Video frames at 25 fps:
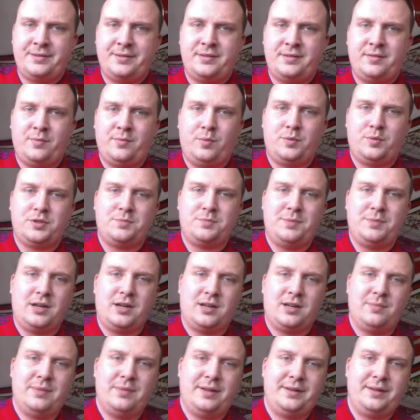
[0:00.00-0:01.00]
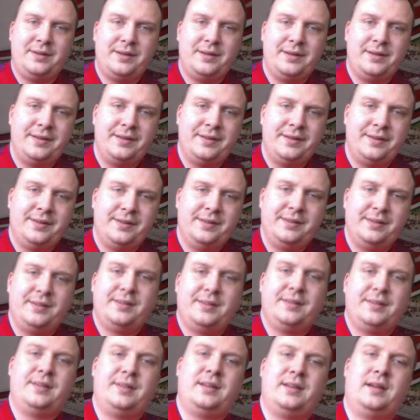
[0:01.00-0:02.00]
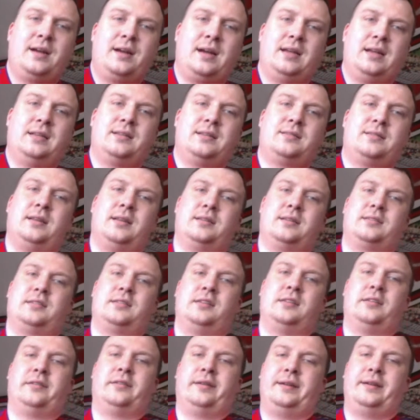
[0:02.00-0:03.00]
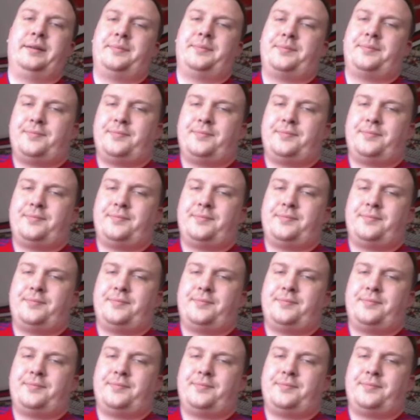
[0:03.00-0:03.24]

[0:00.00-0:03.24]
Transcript: WOLFSBURG, I mean, against us tonight.